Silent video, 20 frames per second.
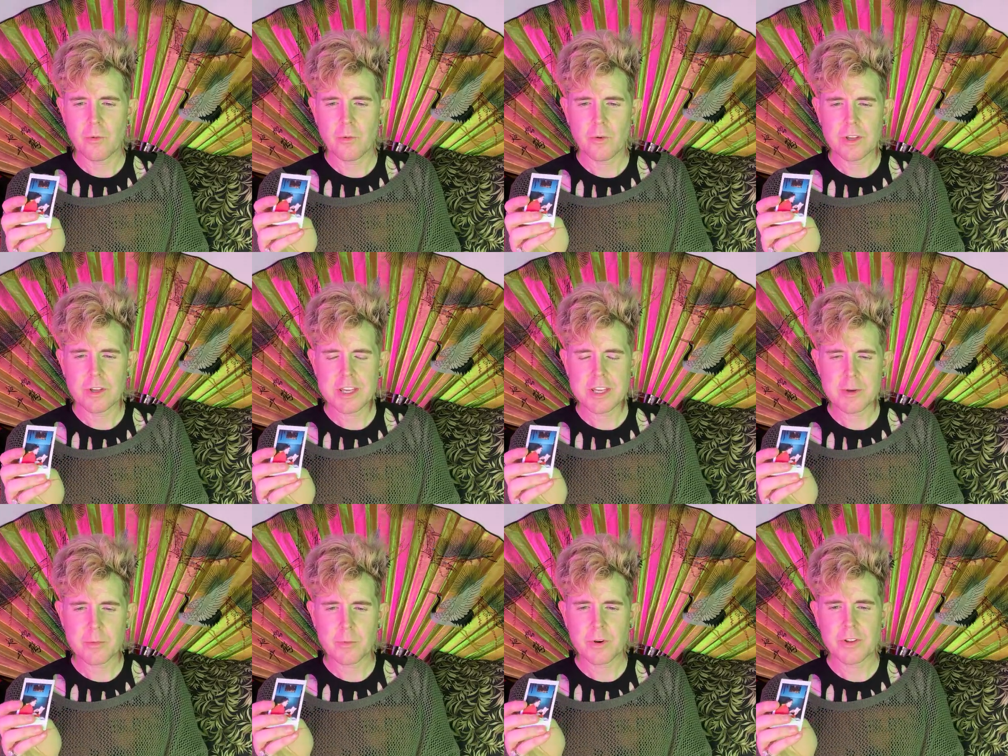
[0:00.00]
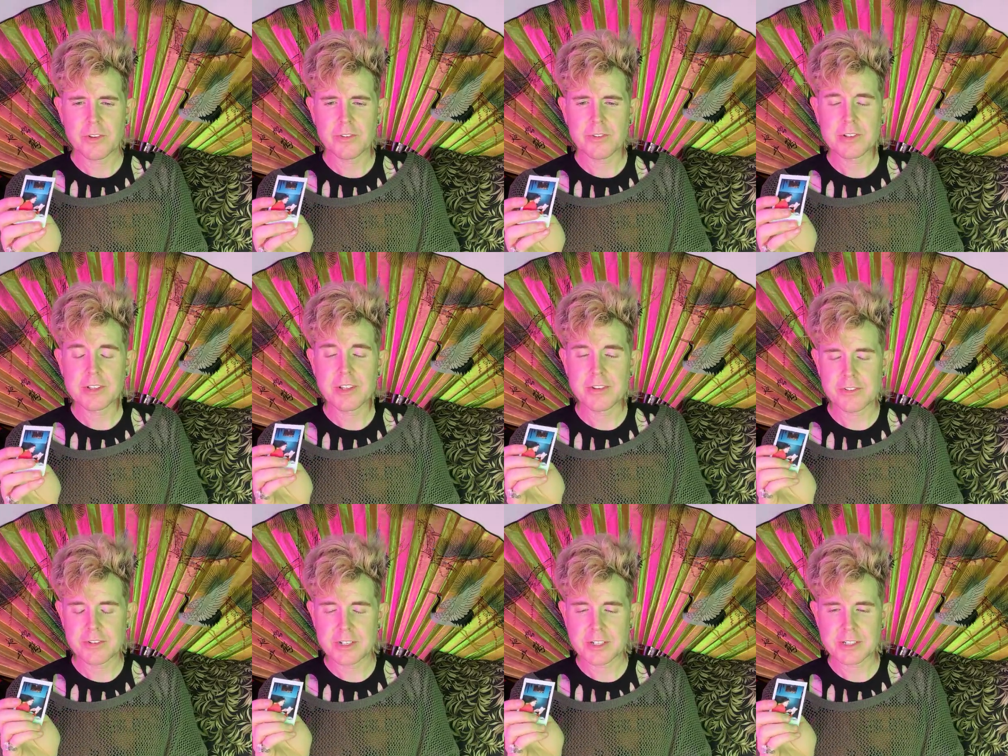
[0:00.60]
he was
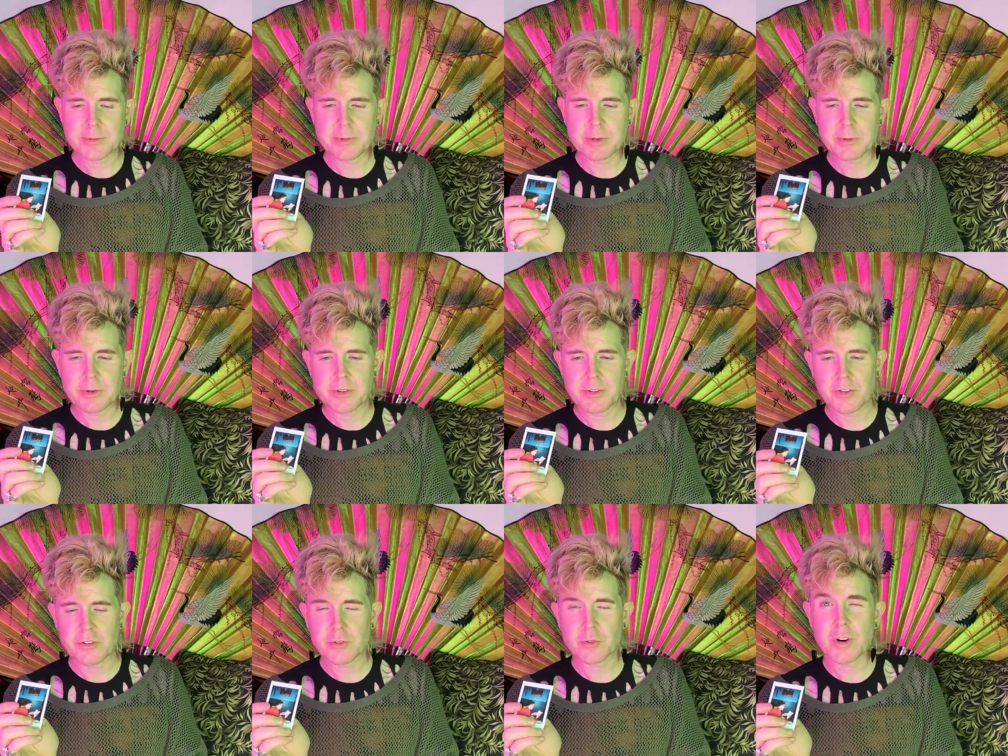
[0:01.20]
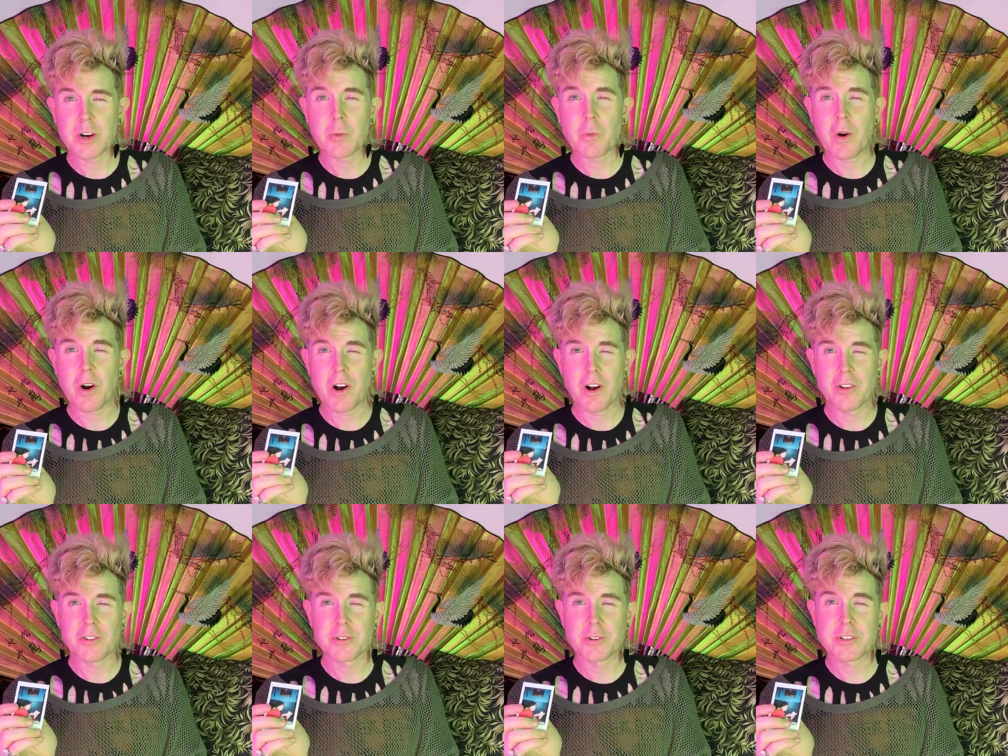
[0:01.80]
listening to me read the story while
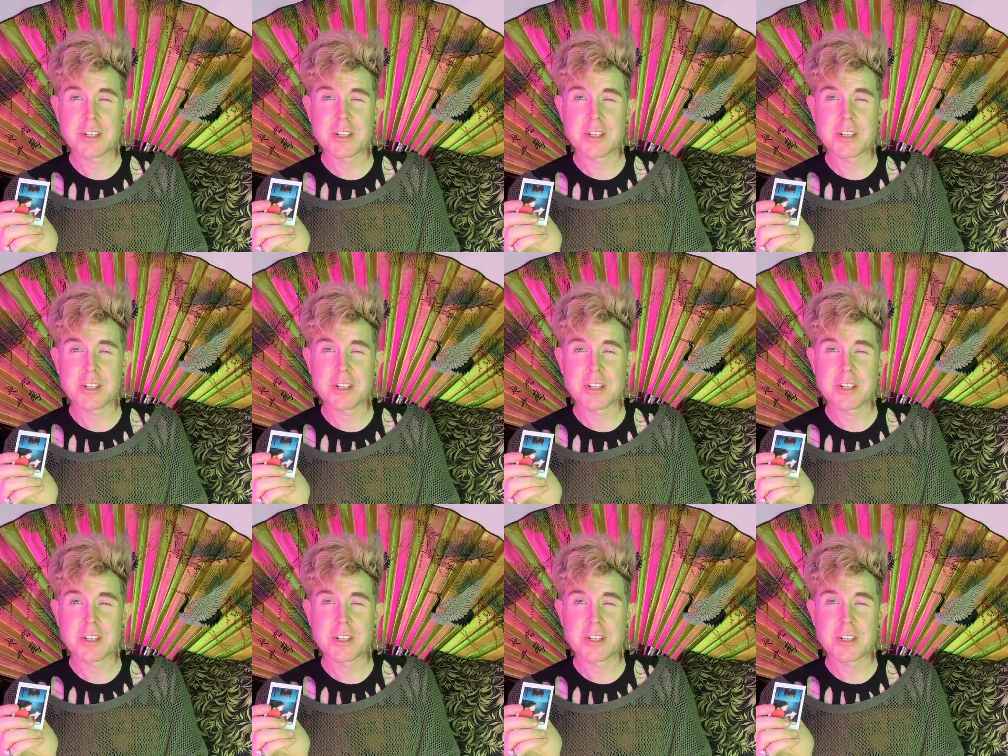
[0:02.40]
also